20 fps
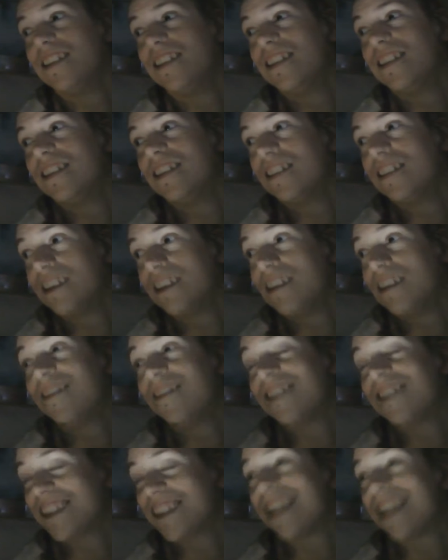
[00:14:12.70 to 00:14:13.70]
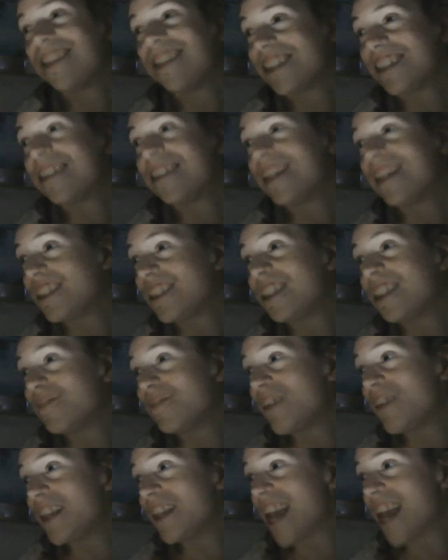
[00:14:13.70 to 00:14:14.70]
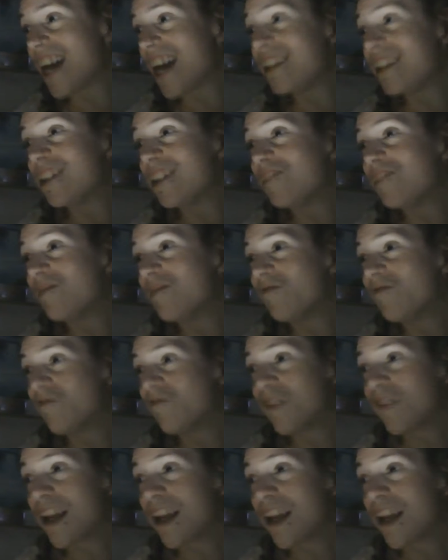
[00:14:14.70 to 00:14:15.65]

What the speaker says: I was gonna say 16, something like that. So yeah,